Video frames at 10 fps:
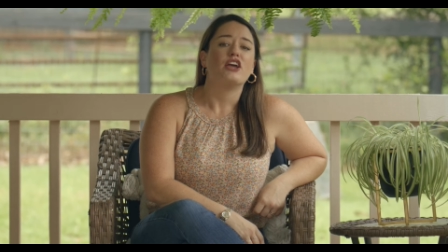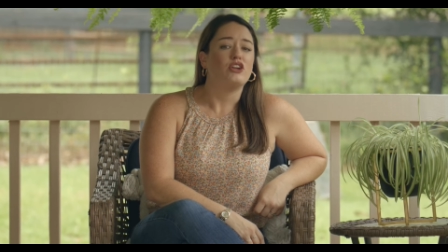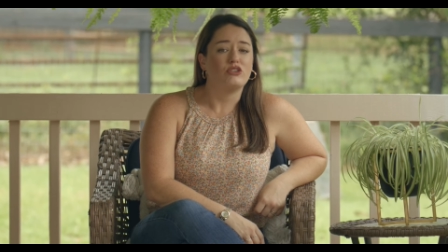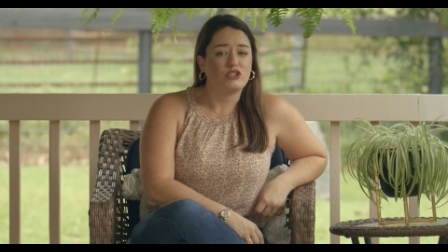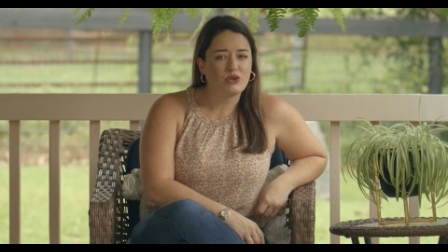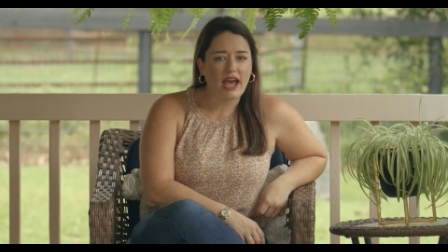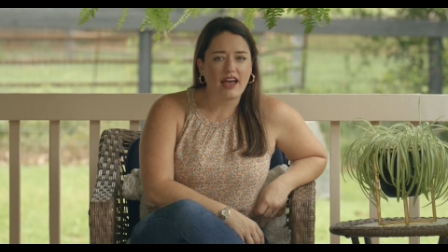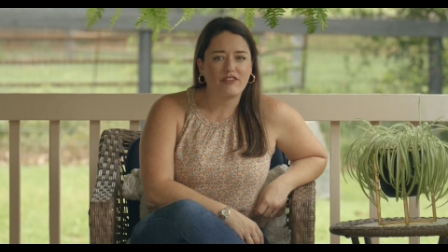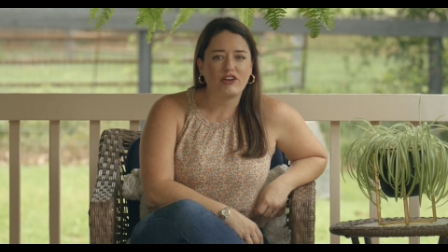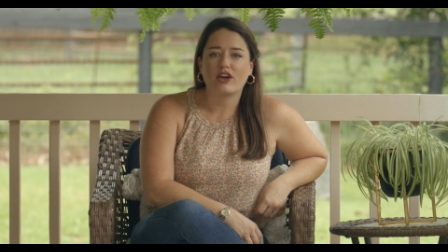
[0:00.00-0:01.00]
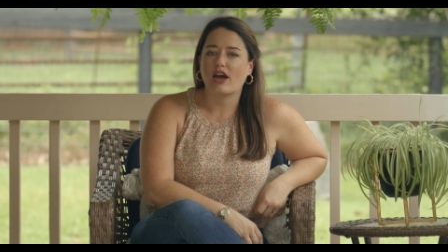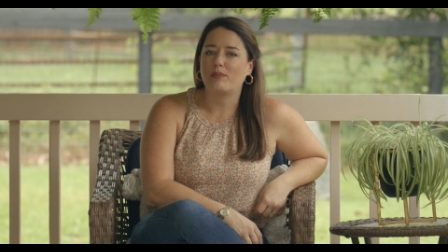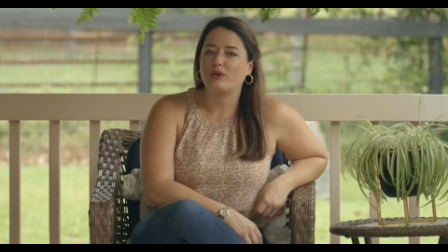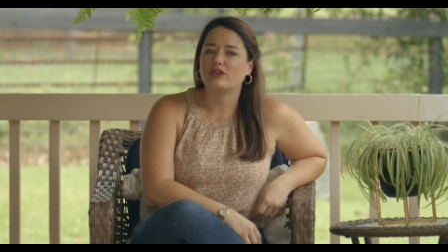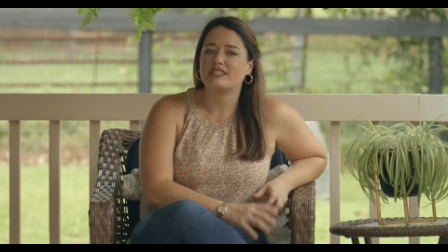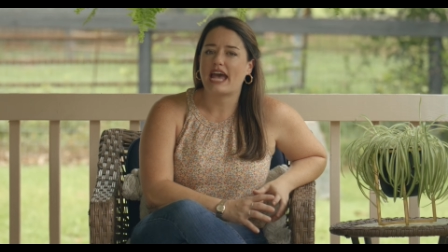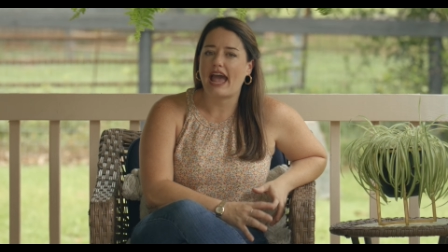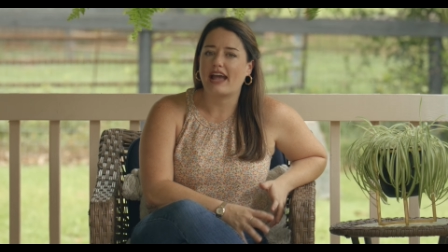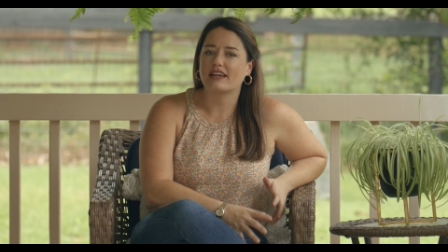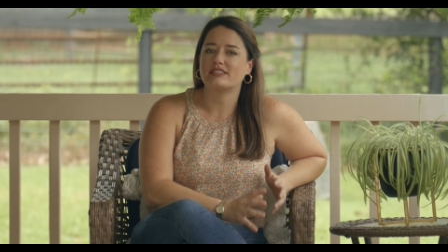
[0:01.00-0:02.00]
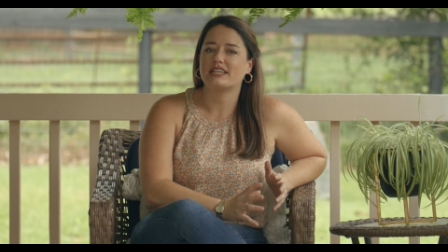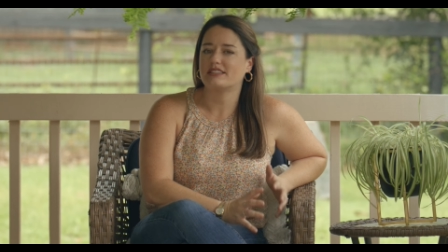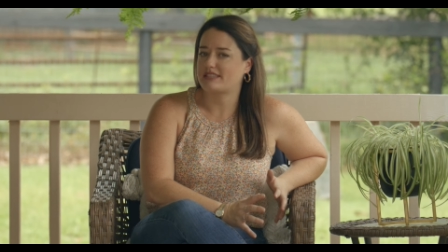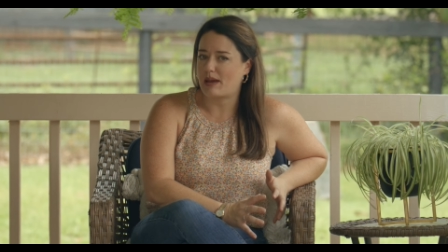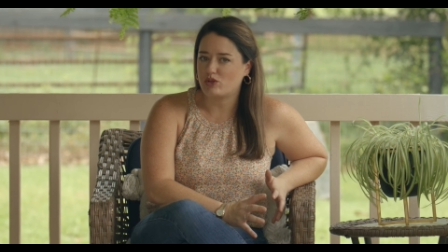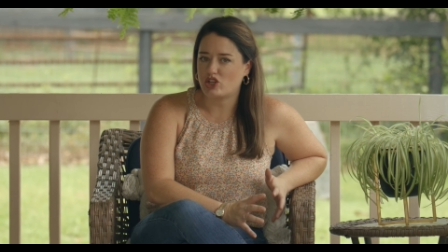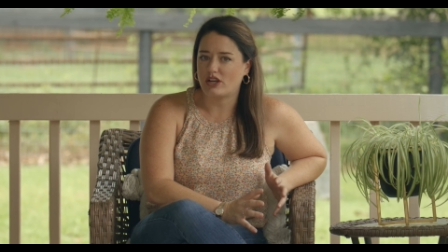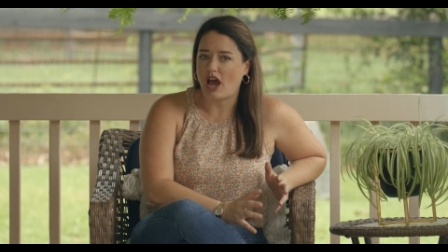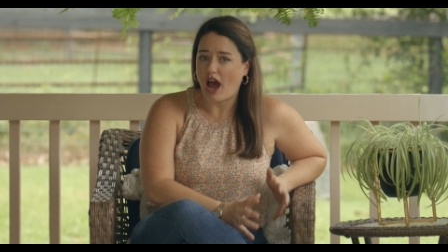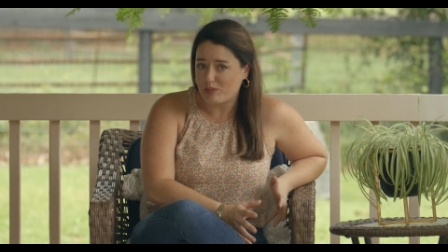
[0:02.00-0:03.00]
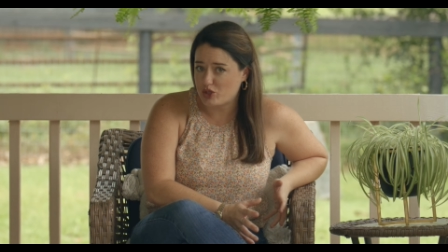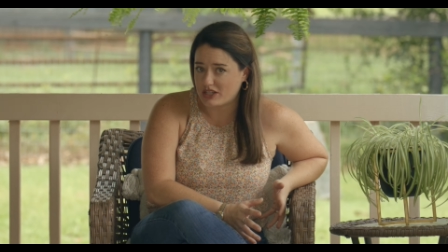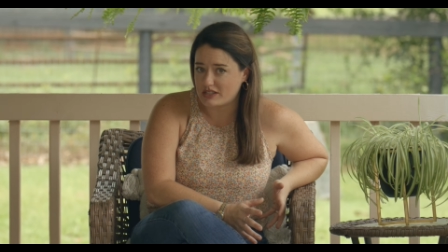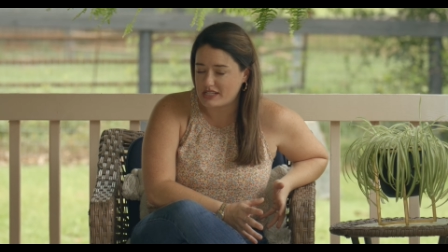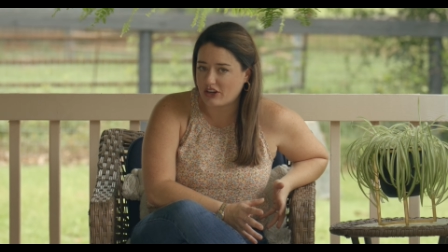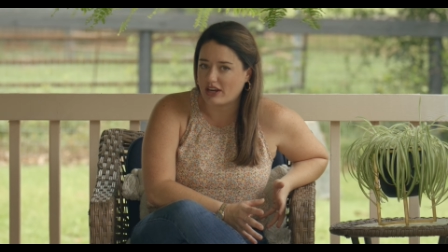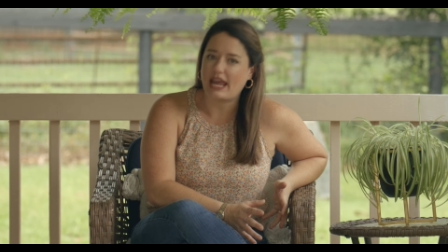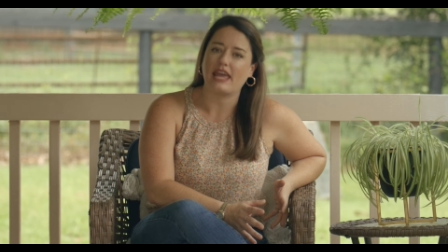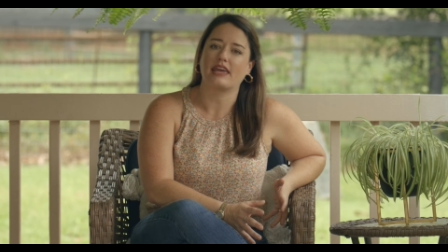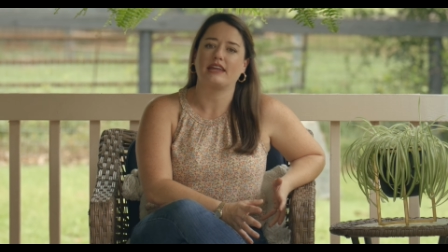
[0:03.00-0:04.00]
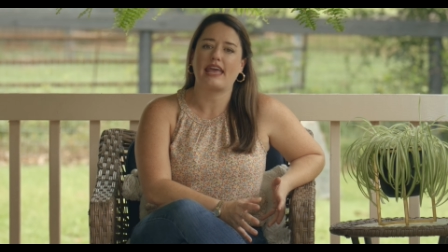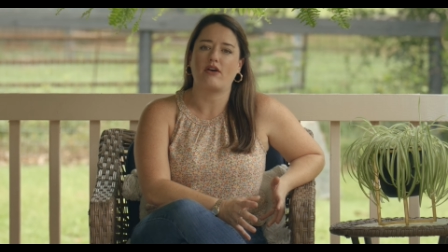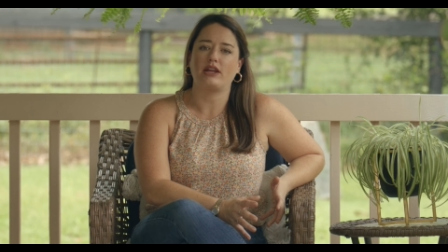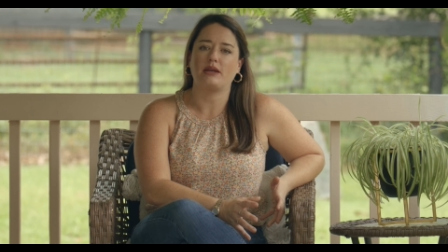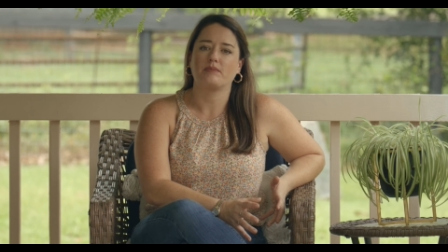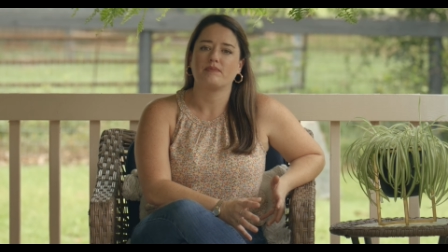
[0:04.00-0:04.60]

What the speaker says: You do have a couple tax exemption options here in Aiken County.